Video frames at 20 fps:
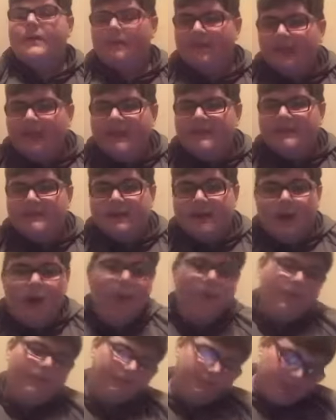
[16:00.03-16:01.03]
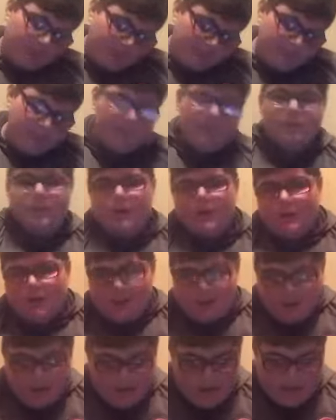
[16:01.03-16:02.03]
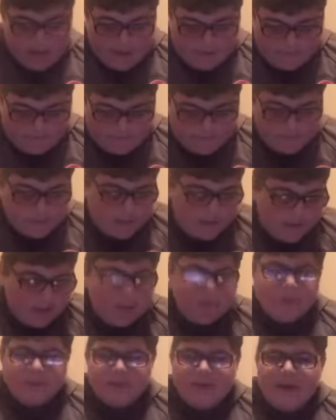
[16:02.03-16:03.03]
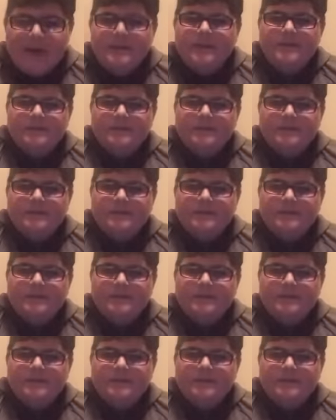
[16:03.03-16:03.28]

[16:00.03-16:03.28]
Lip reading: places ago. It looks nice,